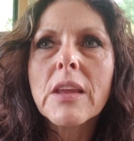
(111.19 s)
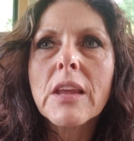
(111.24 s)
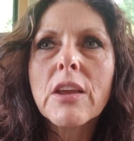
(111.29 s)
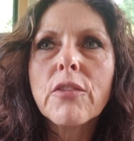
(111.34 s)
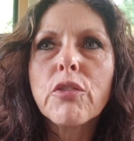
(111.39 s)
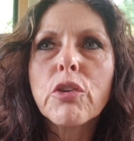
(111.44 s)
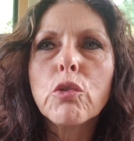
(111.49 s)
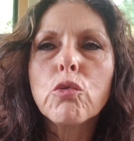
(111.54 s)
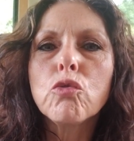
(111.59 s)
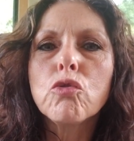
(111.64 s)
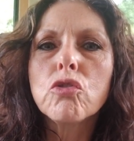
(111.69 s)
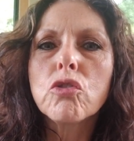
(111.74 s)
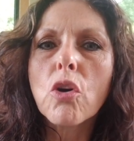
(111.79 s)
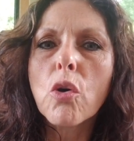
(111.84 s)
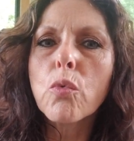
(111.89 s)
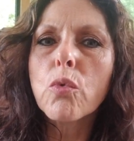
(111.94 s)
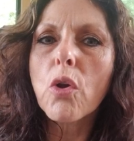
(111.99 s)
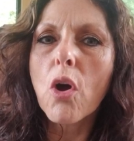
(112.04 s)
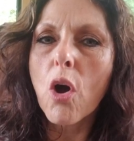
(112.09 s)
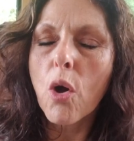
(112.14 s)
if you
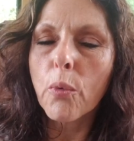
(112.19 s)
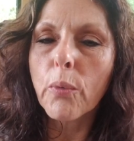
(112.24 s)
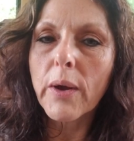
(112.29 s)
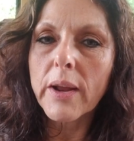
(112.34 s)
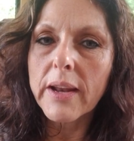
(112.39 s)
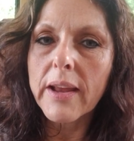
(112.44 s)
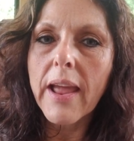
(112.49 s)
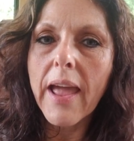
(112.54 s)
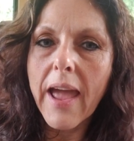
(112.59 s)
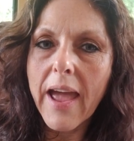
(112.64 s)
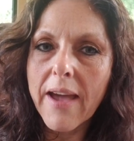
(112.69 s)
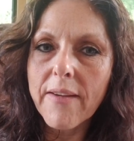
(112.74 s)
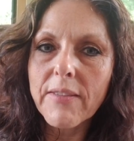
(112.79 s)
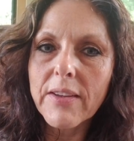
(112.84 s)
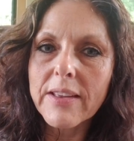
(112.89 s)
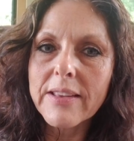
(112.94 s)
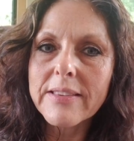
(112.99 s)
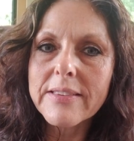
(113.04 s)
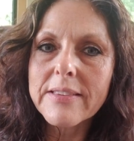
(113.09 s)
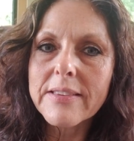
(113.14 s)
don't already have
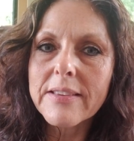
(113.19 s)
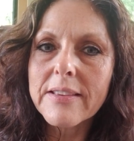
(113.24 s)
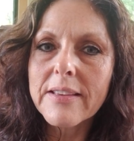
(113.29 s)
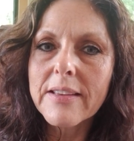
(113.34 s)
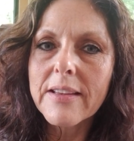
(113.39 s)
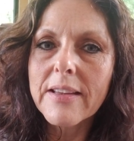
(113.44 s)
it?